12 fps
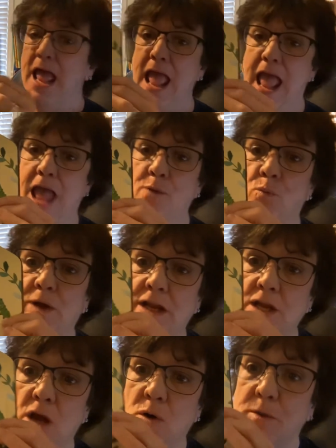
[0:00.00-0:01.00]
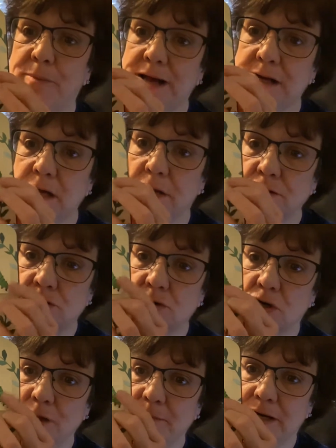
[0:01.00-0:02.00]
And we know about another
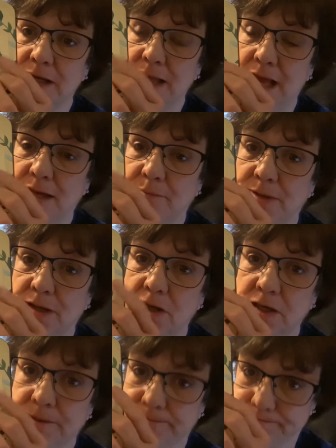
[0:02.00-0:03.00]
story about a caterpillar,